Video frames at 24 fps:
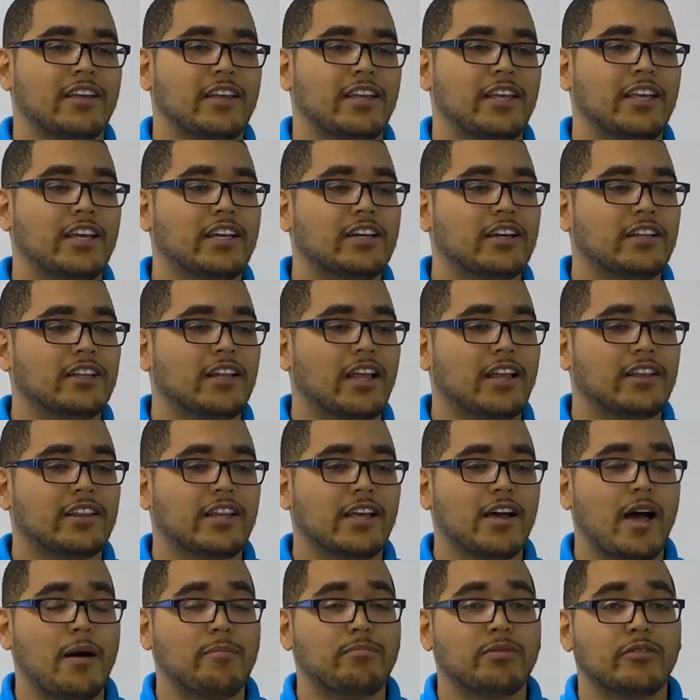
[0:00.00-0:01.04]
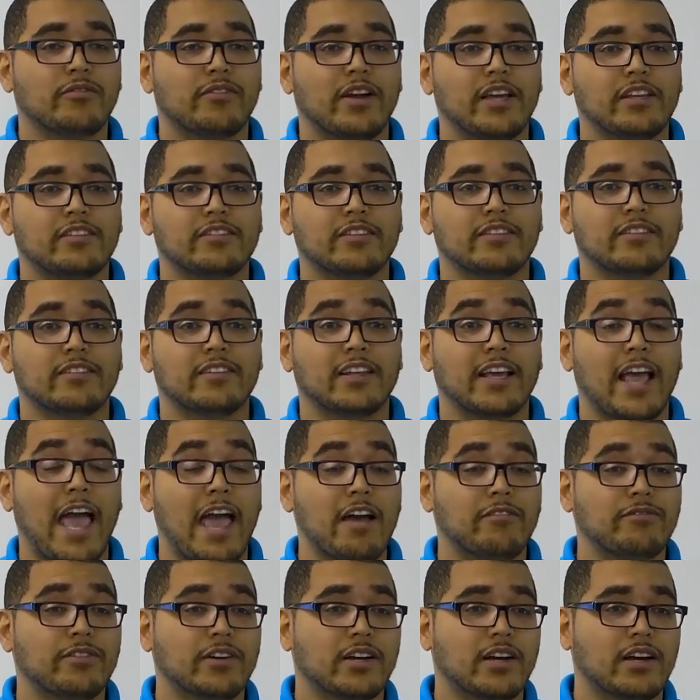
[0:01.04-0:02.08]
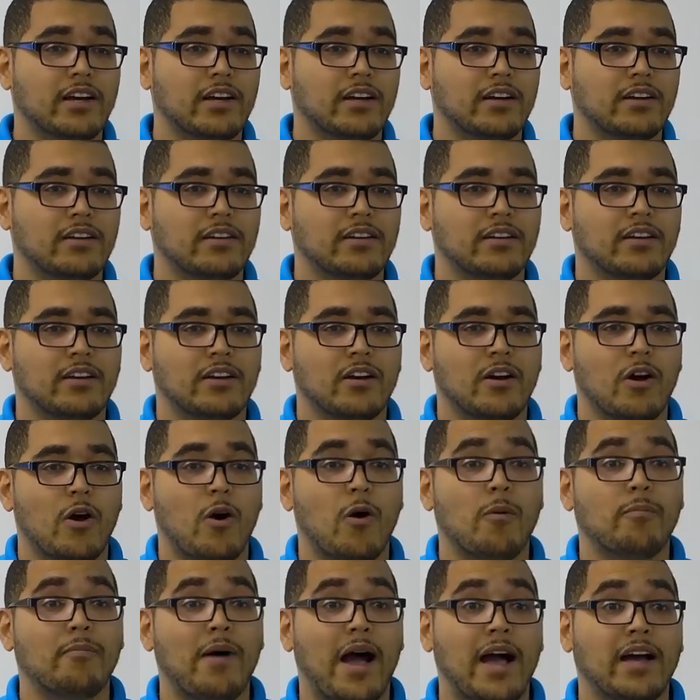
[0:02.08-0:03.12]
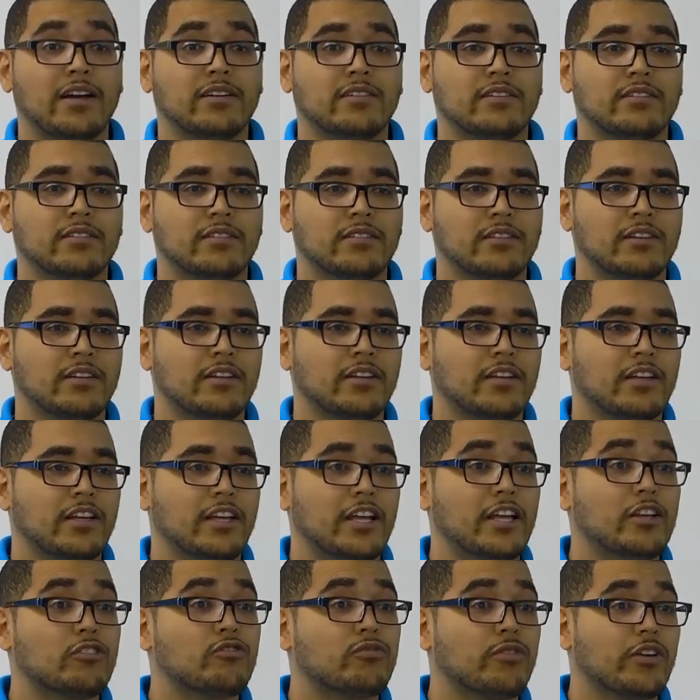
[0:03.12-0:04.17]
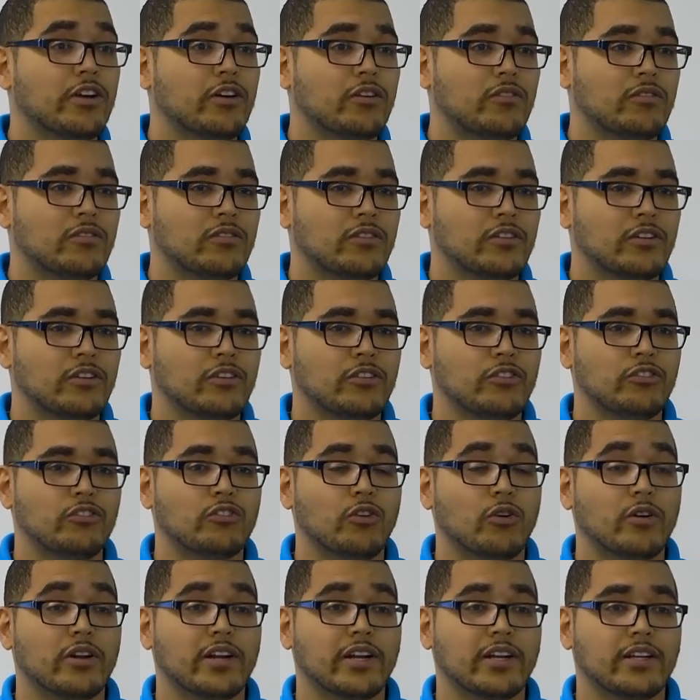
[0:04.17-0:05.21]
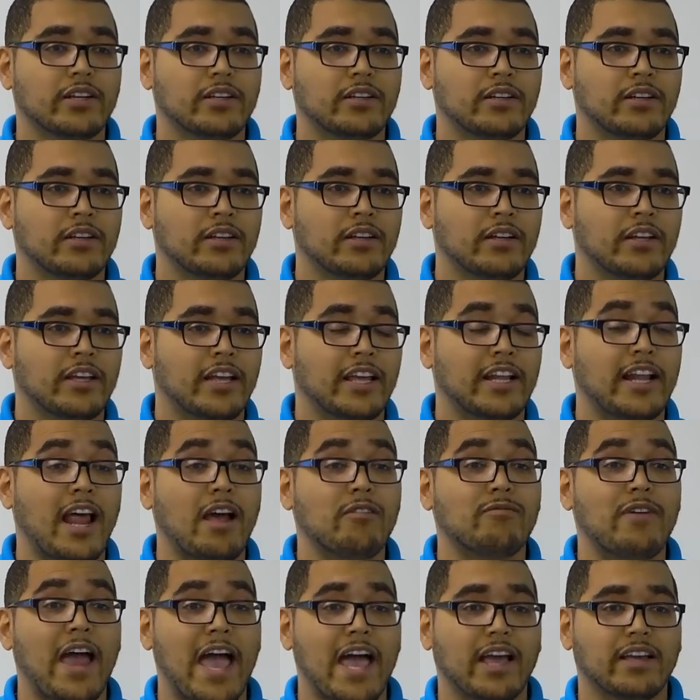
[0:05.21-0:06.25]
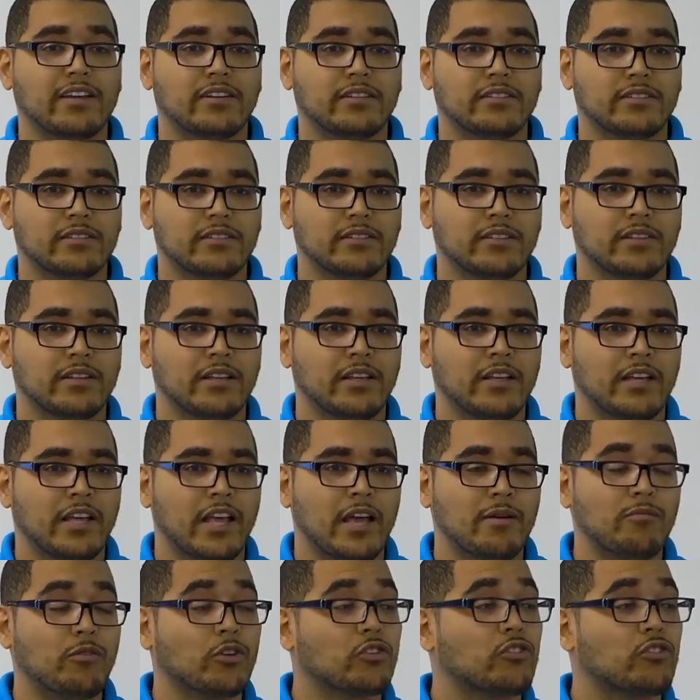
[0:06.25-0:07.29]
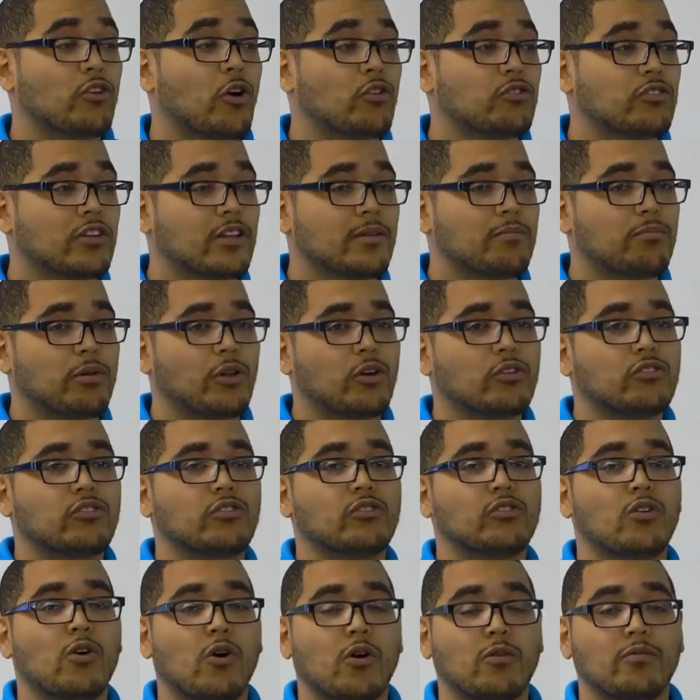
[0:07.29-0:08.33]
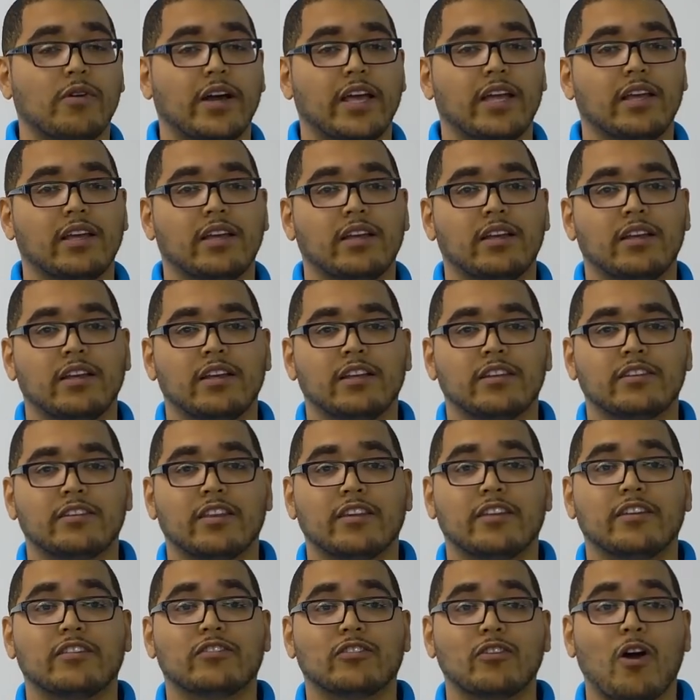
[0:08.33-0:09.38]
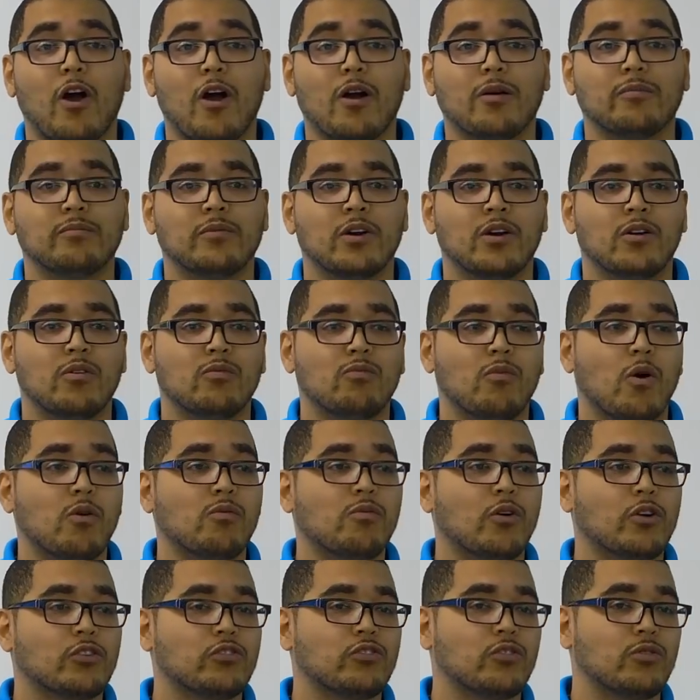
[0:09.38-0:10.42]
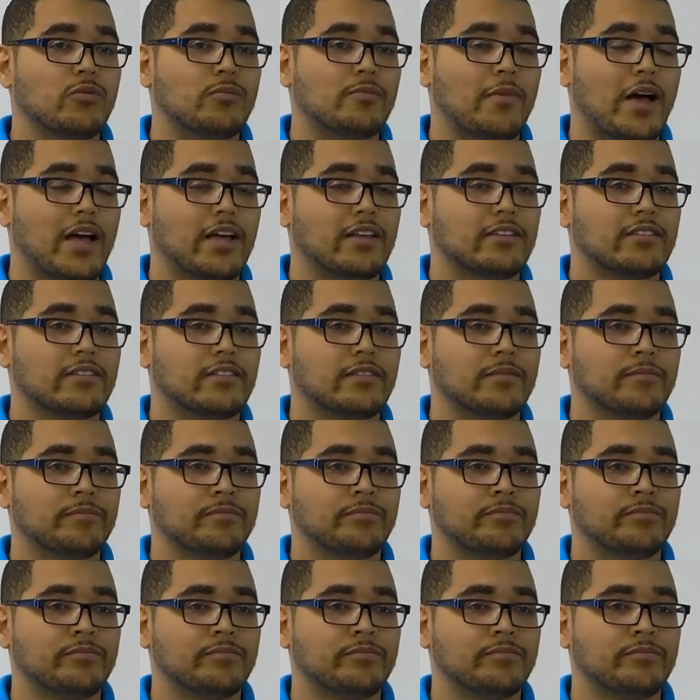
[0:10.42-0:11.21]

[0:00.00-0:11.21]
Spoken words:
he conducted operations in Africa, Oman, Israel, Jordan, and Iraq, and was also deployed to Norway to disarm World War II mines.